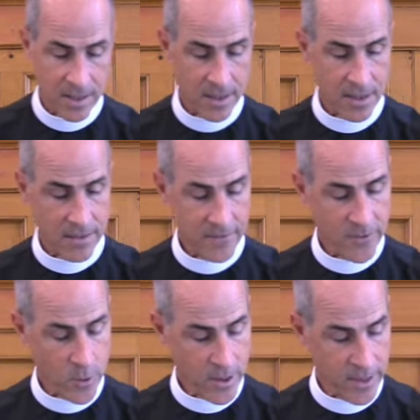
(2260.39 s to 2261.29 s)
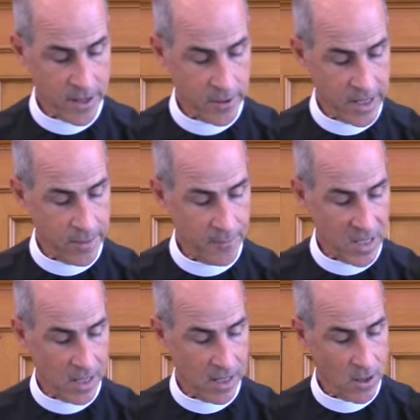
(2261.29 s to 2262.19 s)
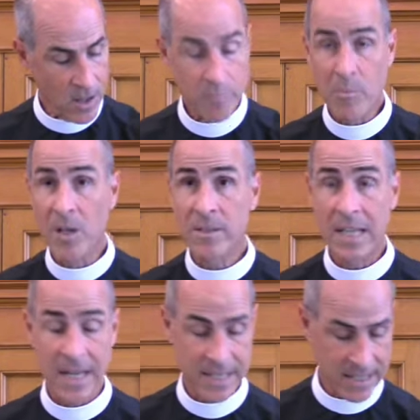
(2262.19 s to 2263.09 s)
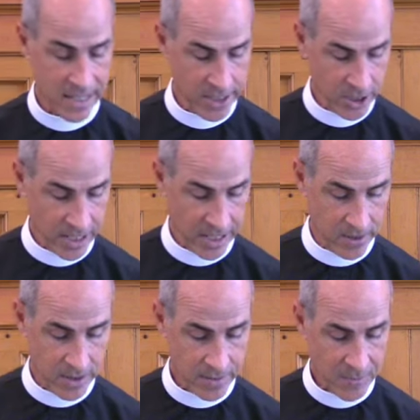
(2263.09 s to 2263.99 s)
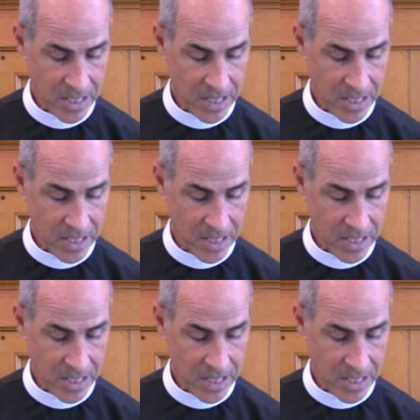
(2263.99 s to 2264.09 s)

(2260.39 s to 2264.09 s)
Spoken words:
the fourth theory are multi-stage accounts.